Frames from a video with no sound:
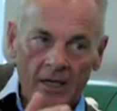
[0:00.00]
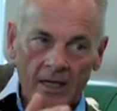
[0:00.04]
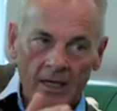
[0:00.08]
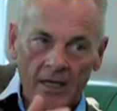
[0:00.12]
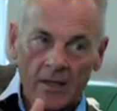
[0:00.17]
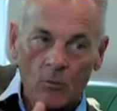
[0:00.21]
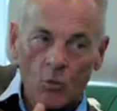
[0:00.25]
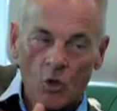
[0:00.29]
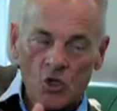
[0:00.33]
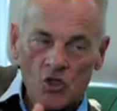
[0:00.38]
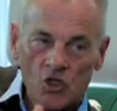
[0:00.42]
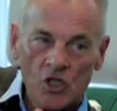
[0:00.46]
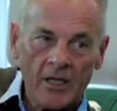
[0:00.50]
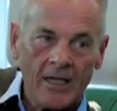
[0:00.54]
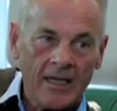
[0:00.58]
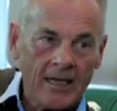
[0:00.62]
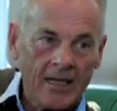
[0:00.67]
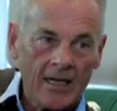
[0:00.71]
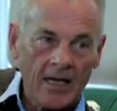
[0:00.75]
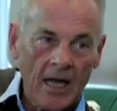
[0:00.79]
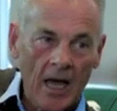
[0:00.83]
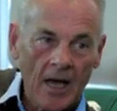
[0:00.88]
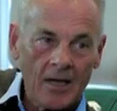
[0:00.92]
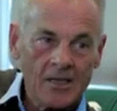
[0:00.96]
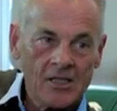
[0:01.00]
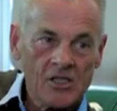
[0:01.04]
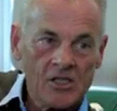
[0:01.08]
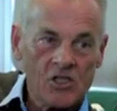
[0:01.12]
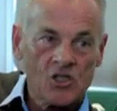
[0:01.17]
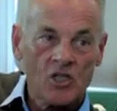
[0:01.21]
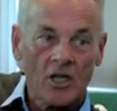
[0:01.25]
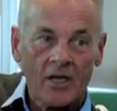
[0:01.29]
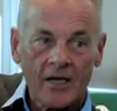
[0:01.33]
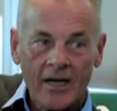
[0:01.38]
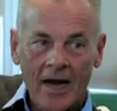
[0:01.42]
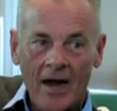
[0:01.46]
wasn't it the case
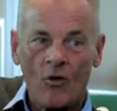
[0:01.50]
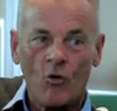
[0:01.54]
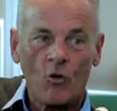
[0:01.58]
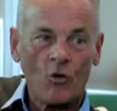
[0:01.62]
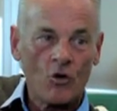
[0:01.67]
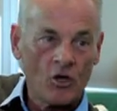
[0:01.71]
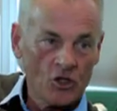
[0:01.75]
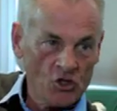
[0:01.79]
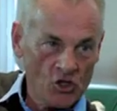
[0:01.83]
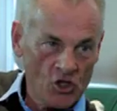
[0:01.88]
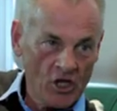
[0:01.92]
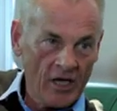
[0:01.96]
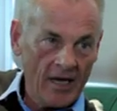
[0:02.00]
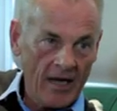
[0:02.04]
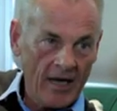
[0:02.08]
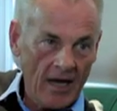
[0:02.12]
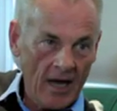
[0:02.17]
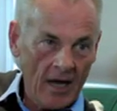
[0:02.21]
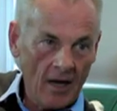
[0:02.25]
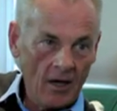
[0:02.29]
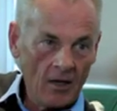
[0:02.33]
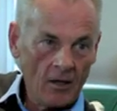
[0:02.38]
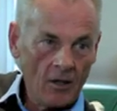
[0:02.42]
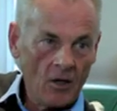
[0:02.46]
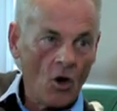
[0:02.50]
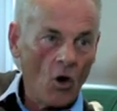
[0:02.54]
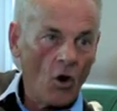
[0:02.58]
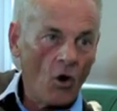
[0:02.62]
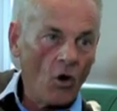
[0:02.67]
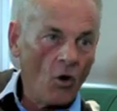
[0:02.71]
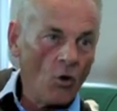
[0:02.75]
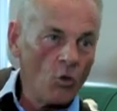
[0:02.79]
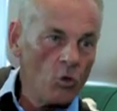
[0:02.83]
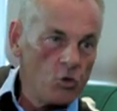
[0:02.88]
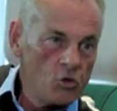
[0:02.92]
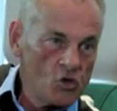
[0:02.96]
that Carol Kazir
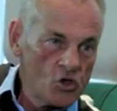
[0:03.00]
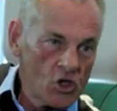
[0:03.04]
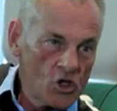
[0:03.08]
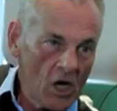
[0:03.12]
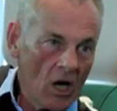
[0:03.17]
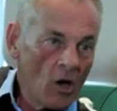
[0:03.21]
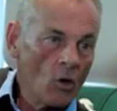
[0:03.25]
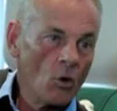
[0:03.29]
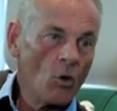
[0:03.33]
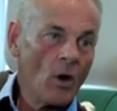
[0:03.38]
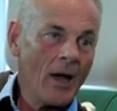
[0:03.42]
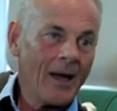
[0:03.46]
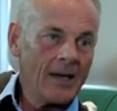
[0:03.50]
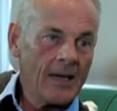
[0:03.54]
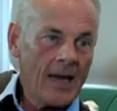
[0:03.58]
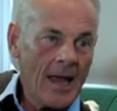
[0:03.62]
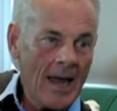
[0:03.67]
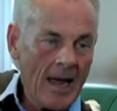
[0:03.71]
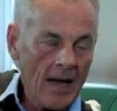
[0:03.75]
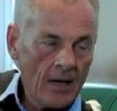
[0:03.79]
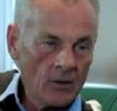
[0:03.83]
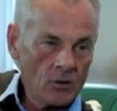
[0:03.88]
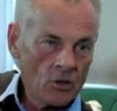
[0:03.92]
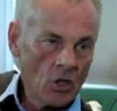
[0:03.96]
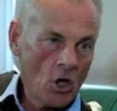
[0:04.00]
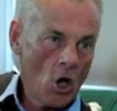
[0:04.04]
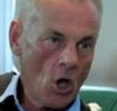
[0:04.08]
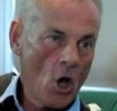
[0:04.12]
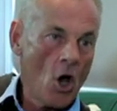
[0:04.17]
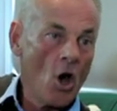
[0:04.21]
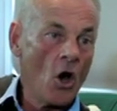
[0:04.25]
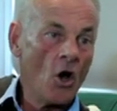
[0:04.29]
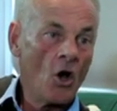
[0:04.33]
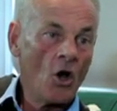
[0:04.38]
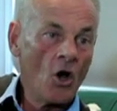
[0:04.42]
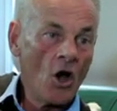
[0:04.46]
also allowed
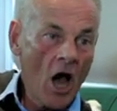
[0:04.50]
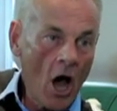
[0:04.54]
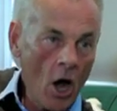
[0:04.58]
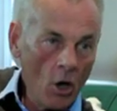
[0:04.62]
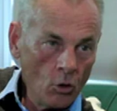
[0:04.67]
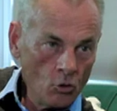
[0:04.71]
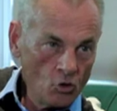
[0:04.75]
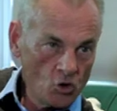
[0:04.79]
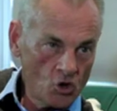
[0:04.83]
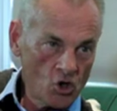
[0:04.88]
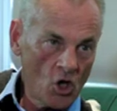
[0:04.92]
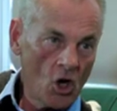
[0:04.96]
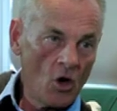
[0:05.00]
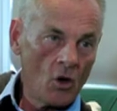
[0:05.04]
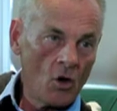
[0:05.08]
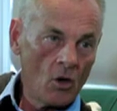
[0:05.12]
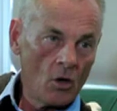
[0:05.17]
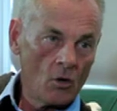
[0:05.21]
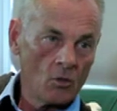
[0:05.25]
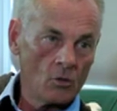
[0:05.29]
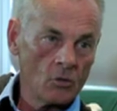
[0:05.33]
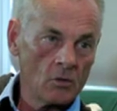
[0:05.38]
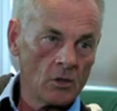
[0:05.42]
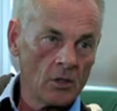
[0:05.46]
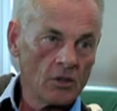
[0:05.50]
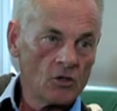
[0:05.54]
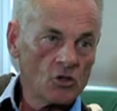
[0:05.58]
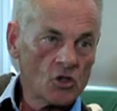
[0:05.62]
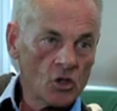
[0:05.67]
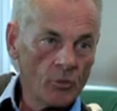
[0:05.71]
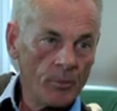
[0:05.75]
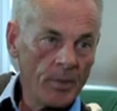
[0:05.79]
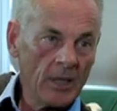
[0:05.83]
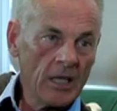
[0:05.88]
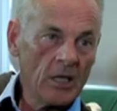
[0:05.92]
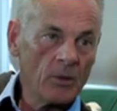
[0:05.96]
her own child to
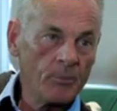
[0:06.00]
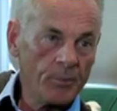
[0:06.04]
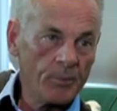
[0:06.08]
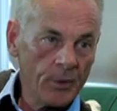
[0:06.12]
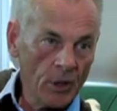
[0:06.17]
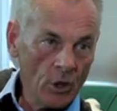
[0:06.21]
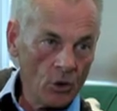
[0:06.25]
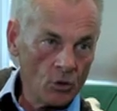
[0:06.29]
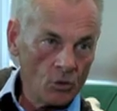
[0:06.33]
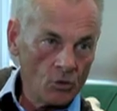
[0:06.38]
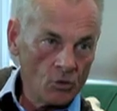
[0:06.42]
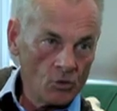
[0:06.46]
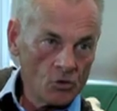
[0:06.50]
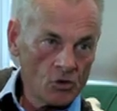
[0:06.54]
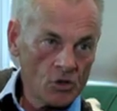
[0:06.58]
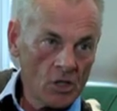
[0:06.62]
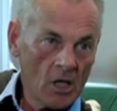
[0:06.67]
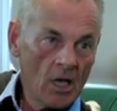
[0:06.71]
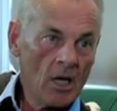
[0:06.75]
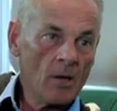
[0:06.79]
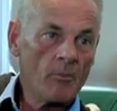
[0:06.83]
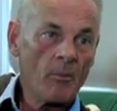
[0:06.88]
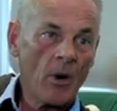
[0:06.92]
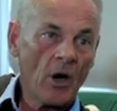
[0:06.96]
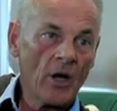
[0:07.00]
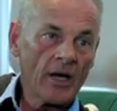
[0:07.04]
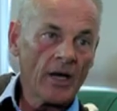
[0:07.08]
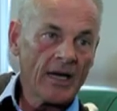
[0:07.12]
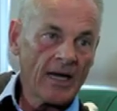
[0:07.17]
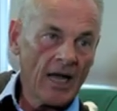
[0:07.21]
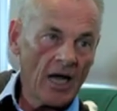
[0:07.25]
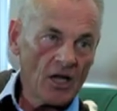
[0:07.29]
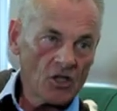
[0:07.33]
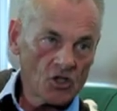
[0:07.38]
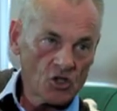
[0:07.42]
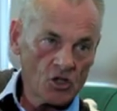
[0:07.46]
be abused by
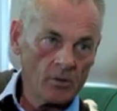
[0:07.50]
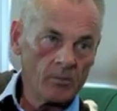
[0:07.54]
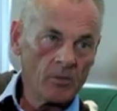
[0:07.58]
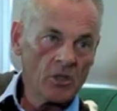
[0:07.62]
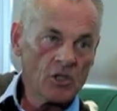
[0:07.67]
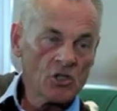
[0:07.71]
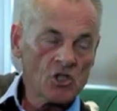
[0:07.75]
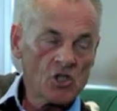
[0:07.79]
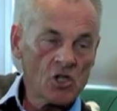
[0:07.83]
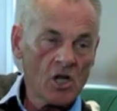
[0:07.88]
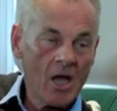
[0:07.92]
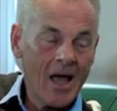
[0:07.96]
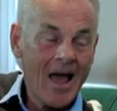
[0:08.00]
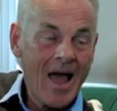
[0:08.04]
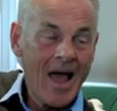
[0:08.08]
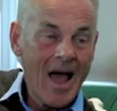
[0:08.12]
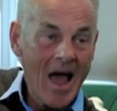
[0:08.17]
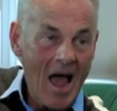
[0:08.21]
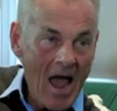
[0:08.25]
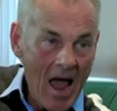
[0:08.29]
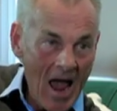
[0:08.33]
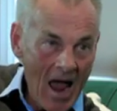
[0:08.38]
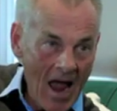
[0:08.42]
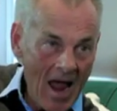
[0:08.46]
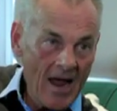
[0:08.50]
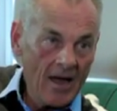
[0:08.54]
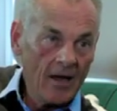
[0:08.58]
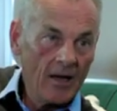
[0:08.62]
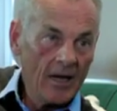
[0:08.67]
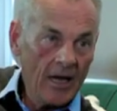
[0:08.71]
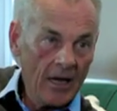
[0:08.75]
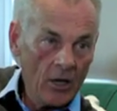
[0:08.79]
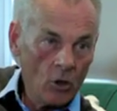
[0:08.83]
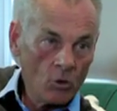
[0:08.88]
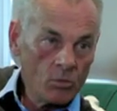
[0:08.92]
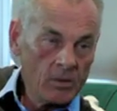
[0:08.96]
customers at
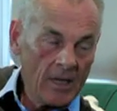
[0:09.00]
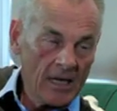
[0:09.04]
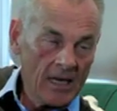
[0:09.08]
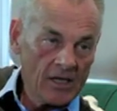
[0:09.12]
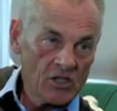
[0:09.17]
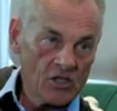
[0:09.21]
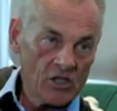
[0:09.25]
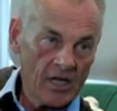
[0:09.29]
Elm Guest